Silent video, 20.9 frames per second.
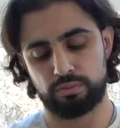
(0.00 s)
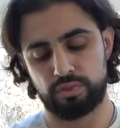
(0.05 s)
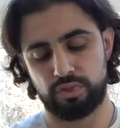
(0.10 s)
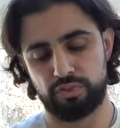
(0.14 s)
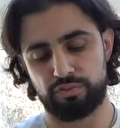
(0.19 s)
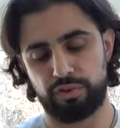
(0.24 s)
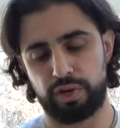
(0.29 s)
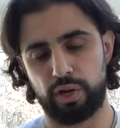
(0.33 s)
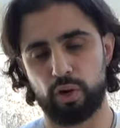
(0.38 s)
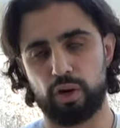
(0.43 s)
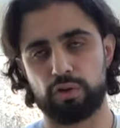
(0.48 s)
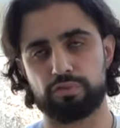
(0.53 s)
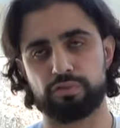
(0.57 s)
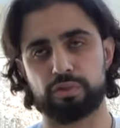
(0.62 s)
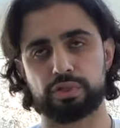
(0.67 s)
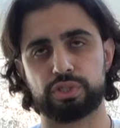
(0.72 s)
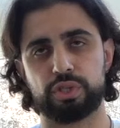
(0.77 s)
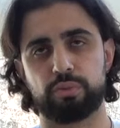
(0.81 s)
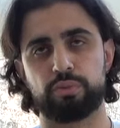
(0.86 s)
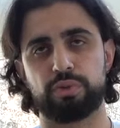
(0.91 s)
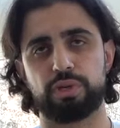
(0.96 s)
If I offer
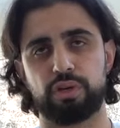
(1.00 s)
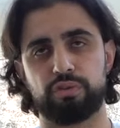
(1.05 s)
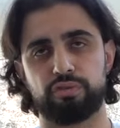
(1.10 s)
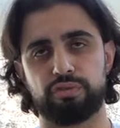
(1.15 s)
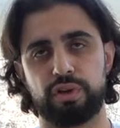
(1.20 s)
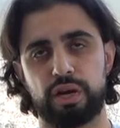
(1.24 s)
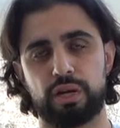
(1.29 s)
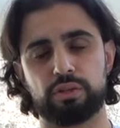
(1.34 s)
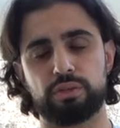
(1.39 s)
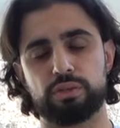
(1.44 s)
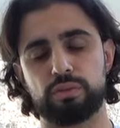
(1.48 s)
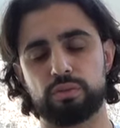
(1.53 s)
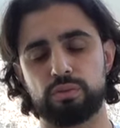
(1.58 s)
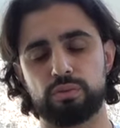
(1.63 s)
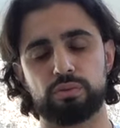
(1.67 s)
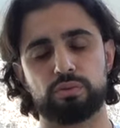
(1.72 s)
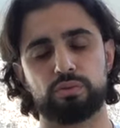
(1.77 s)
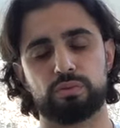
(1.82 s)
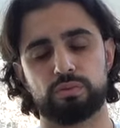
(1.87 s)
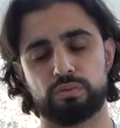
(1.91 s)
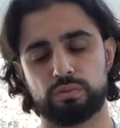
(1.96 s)
something of value,
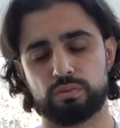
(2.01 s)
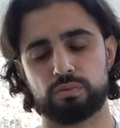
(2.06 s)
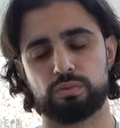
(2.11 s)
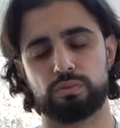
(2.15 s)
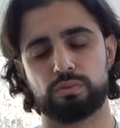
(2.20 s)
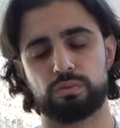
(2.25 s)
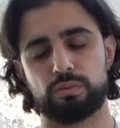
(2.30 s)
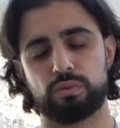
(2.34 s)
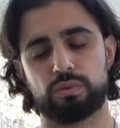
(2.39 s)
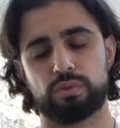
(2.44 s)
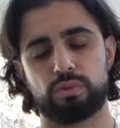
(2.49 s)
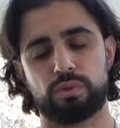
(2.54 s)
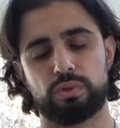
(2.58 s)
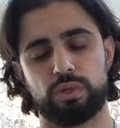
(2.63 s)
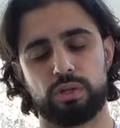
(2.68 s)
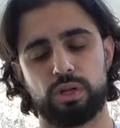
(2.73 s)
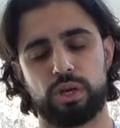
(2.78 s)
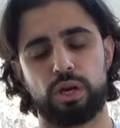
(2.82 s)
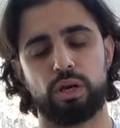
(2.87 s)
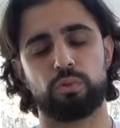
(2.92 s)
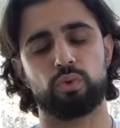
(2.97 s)

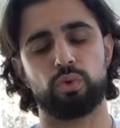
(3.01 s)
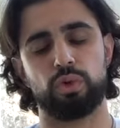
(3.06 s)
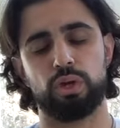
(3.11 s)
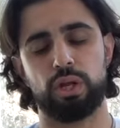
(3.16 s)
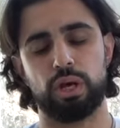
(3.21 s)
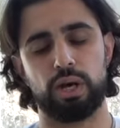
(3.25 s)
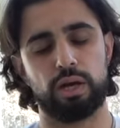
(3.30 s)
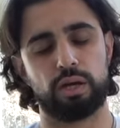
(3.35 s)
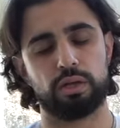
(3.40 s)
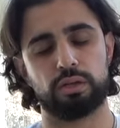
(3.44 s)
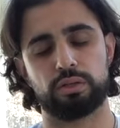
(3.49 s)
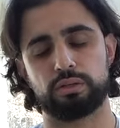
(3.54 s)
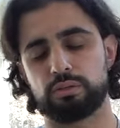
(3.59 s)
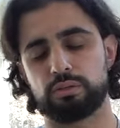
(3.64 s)
alhamdulillah.